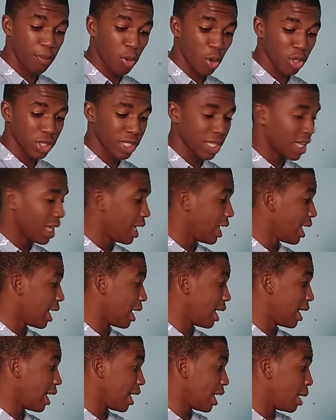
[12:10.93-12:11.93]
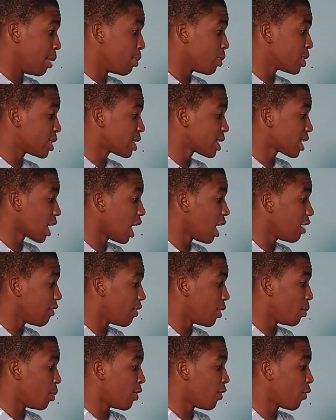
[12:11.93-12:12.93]
but him
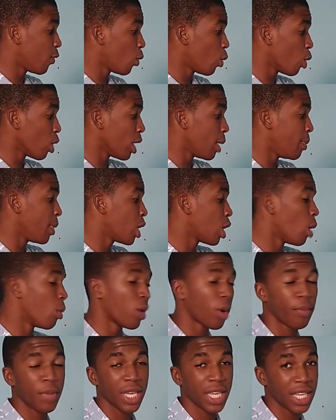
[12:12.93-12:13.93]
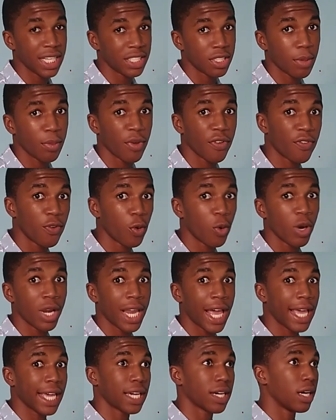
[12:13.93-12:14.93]
solve it before it become a big issue, before
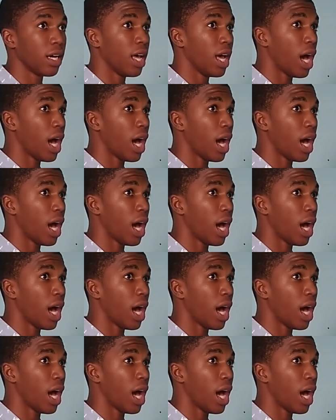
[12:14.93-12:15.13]
like